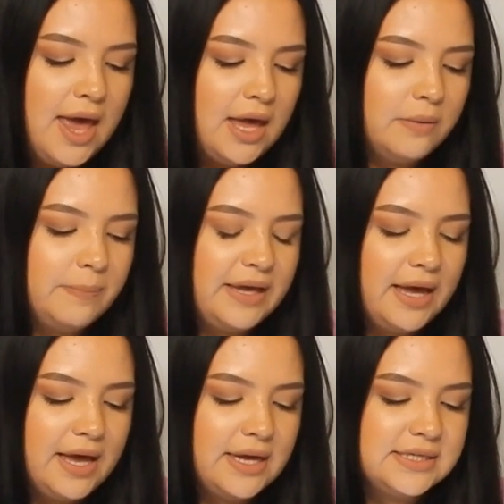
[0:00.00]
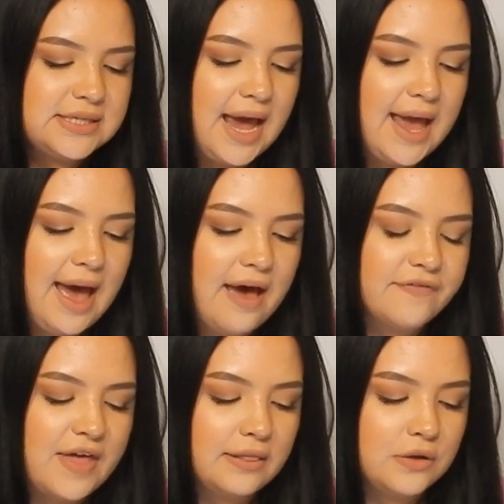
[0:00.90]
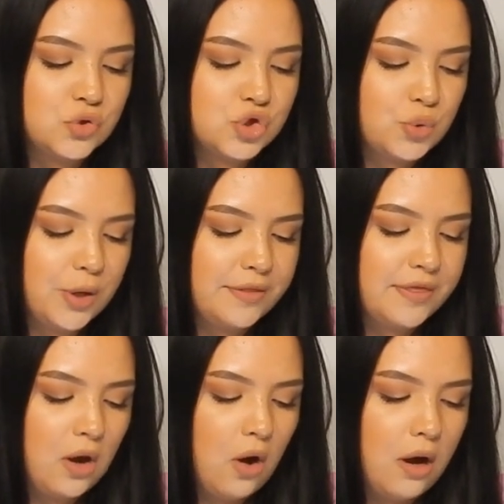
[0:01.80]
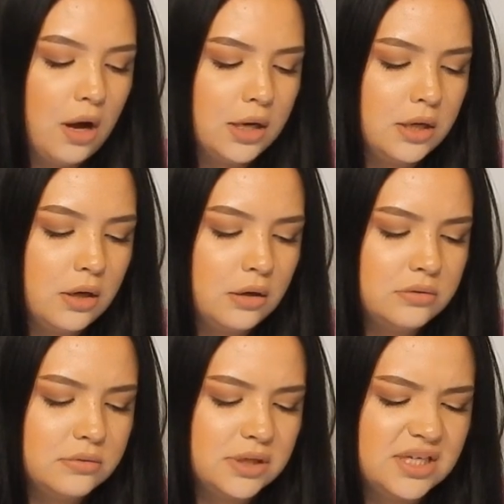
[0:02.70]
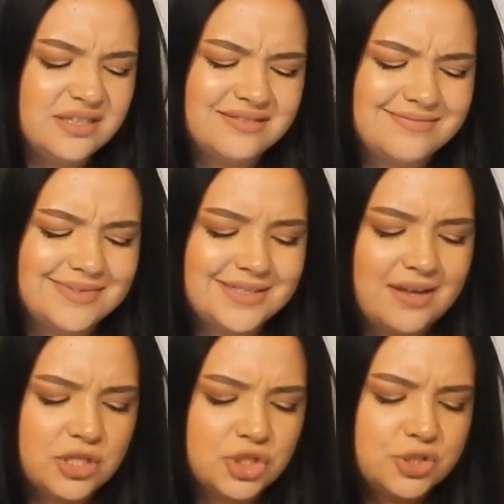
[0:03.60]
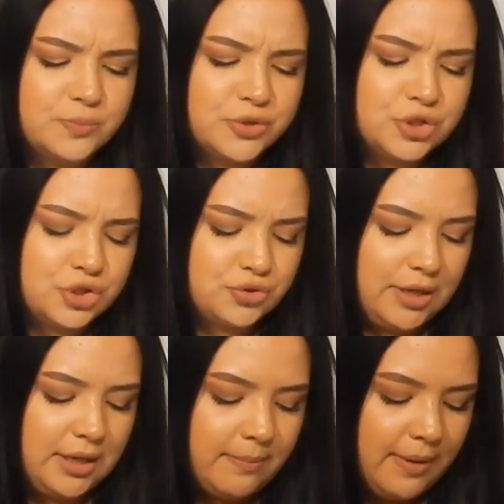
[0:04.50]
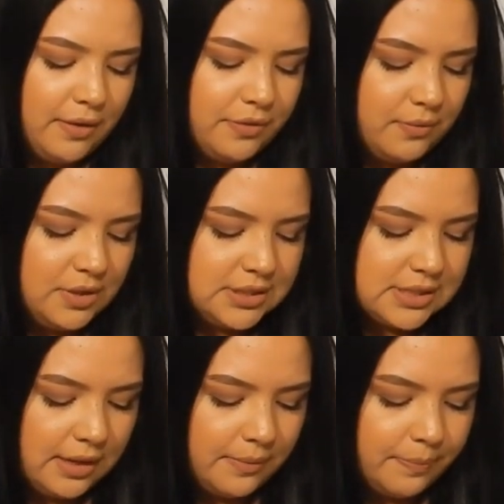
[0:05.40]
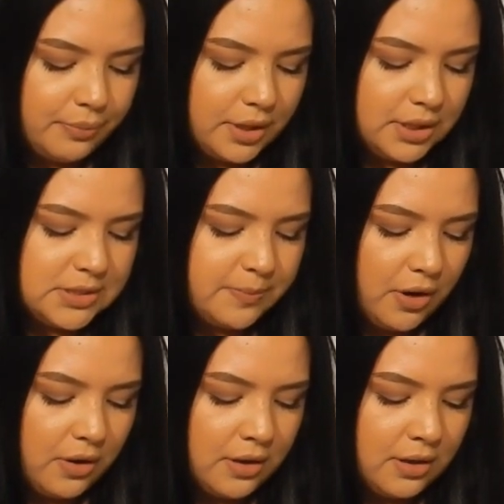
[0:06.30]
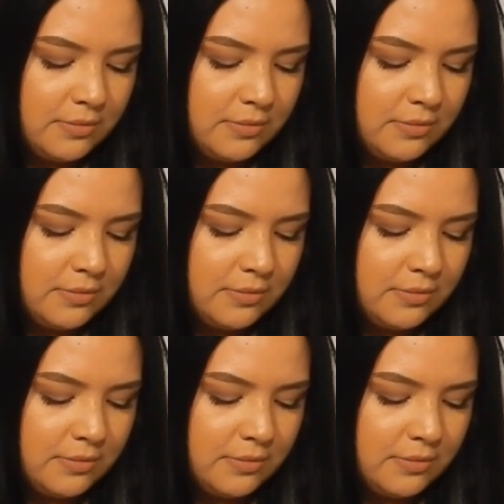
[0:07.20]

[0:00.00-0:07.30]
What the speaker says: And because I have that little square thing on, oh, it's not super straight. My other one is like pretty spot on.